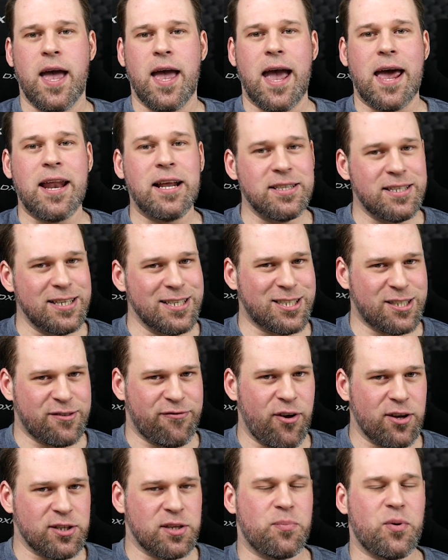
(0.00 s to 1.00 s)
And in this
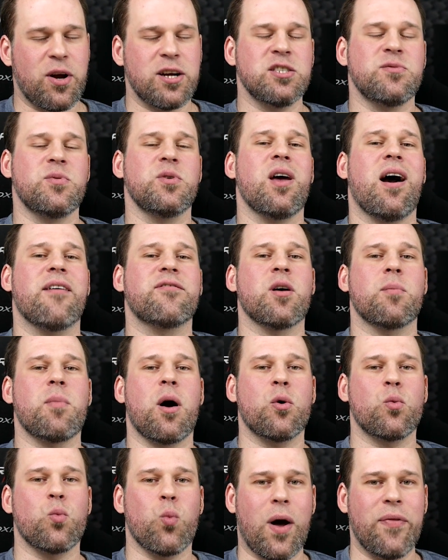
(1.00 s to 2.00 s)
first impressions video after
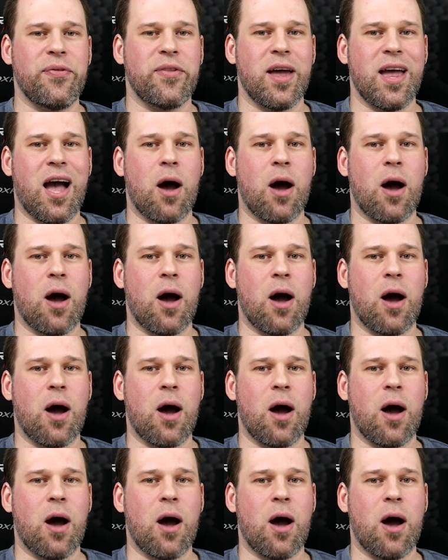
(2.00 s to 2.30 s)
about 1 day,